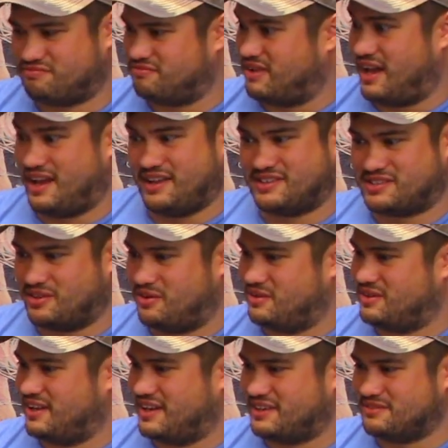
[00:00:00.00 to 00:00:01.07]
I saw it
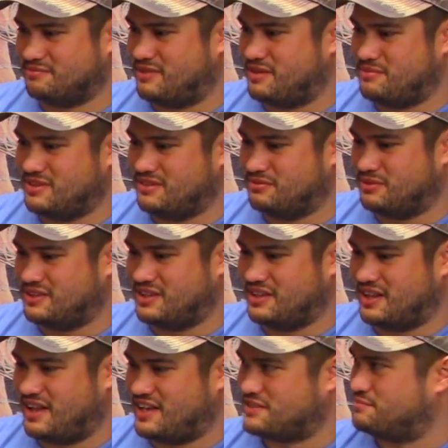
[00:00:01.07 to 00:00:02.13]
like maybe within the
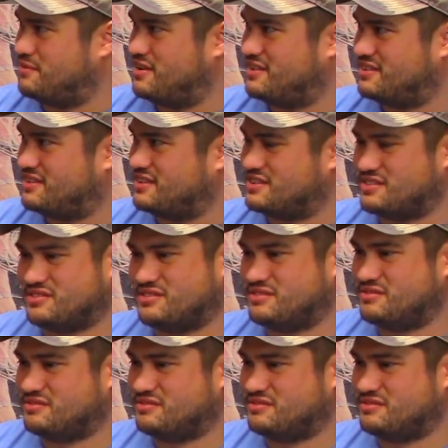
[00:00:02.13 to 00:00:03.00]
last month. It's